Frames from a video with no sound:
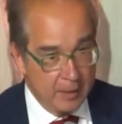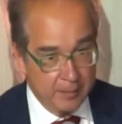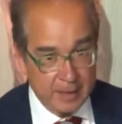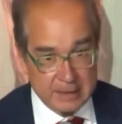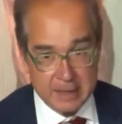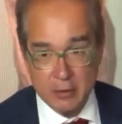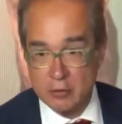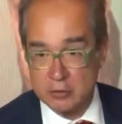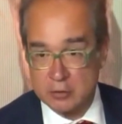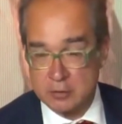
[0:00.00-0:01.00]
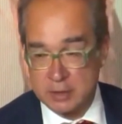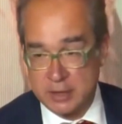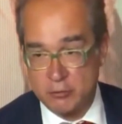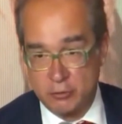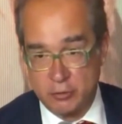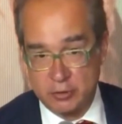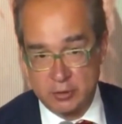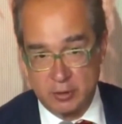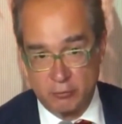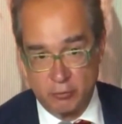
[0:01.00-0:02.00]
My second
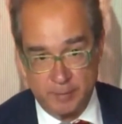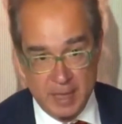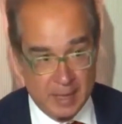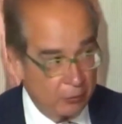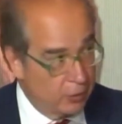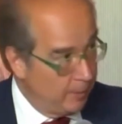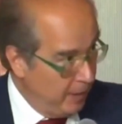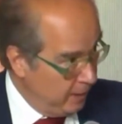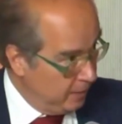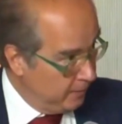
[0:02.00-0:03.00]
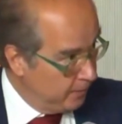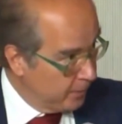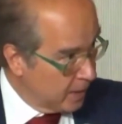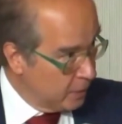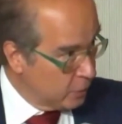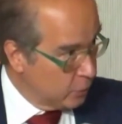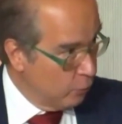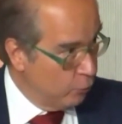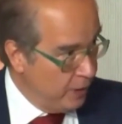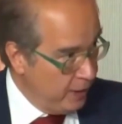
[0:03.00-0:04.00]
keyword will be accountability. So
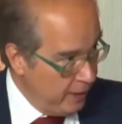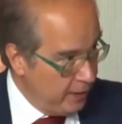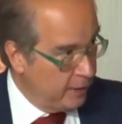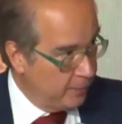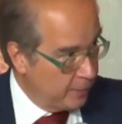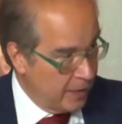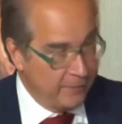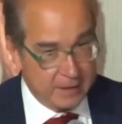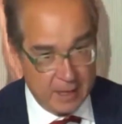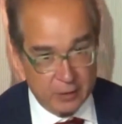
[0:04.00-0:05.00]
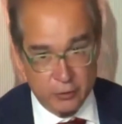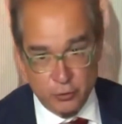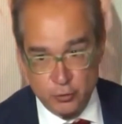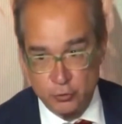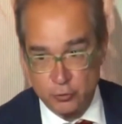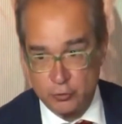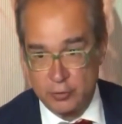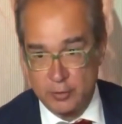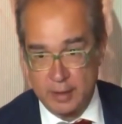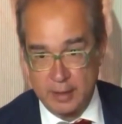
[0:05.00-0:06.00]
we need the private sector to
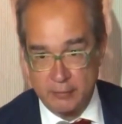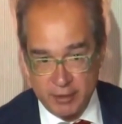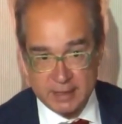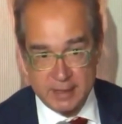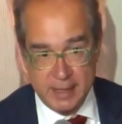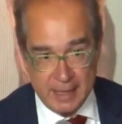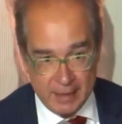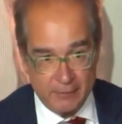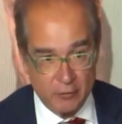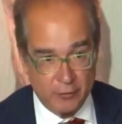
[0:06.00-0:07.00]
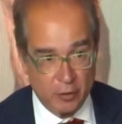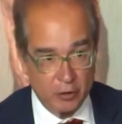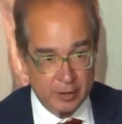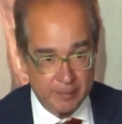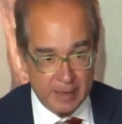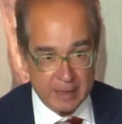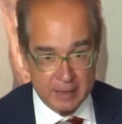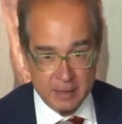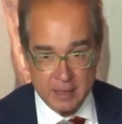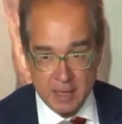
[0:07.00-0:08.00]
reach a level of
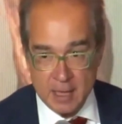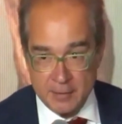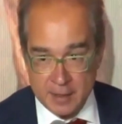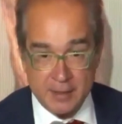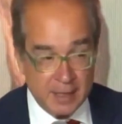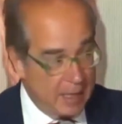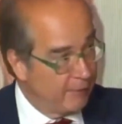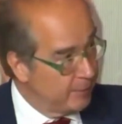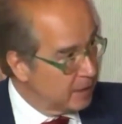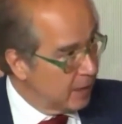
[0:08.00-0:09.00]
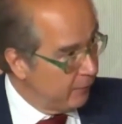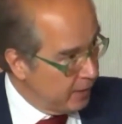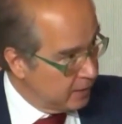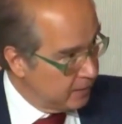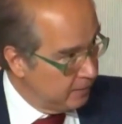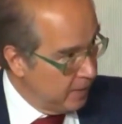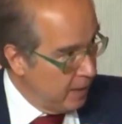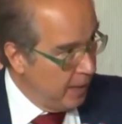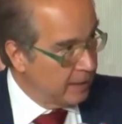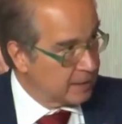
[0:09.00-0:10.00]
accountability that the governments have reached.
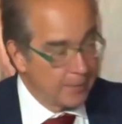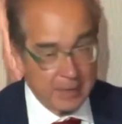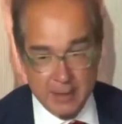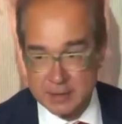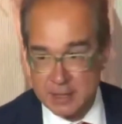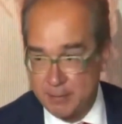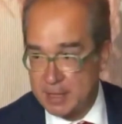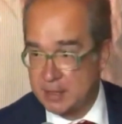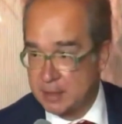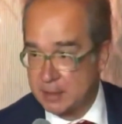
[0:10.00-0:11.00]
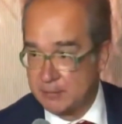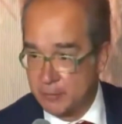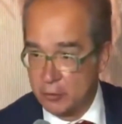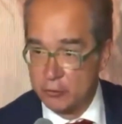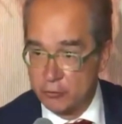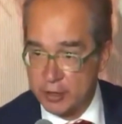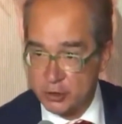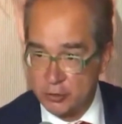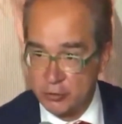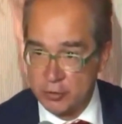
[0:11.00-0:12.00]
And sometimes I'm making the following
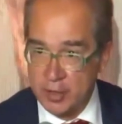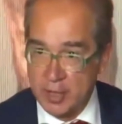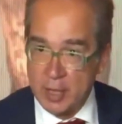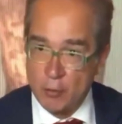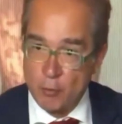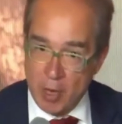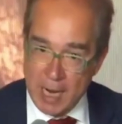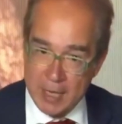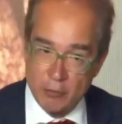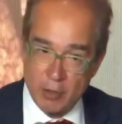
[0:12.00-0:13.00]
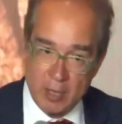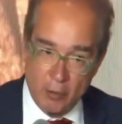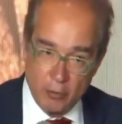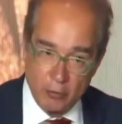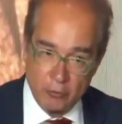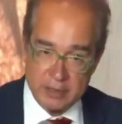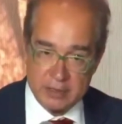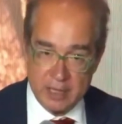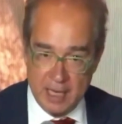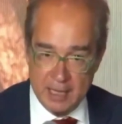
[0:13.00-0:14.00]
question: why we are
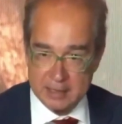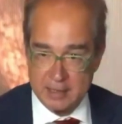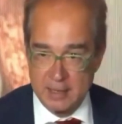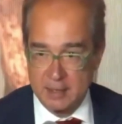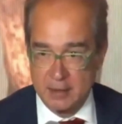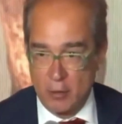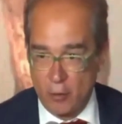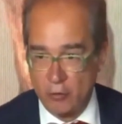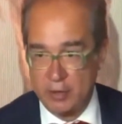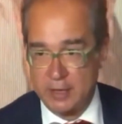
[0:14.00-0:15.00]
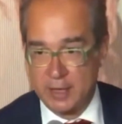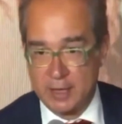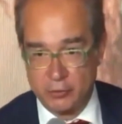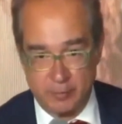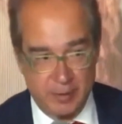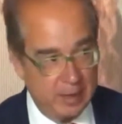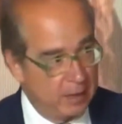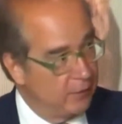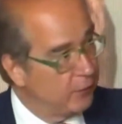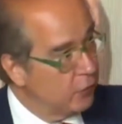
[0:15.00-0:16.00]
always asking only
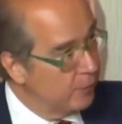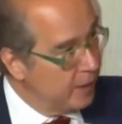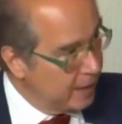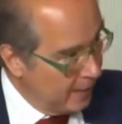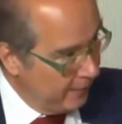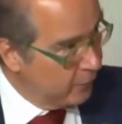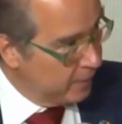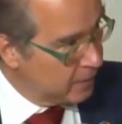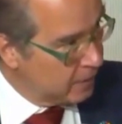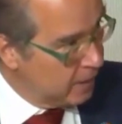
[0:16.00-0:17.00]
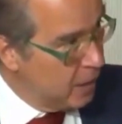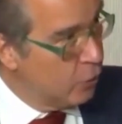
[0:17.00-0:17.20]
accountability from the governments?